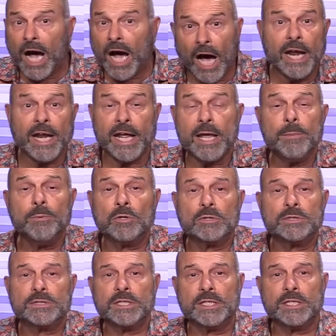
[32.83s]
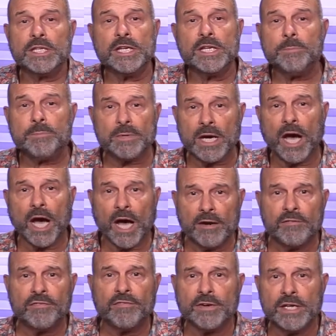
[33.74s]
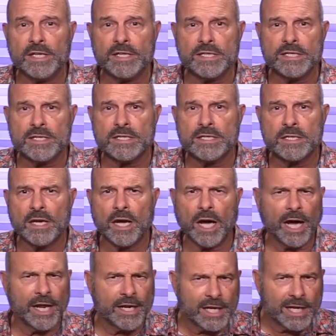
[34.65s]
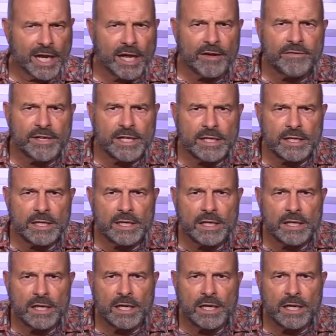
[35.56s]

unable to keep confidence, unloving,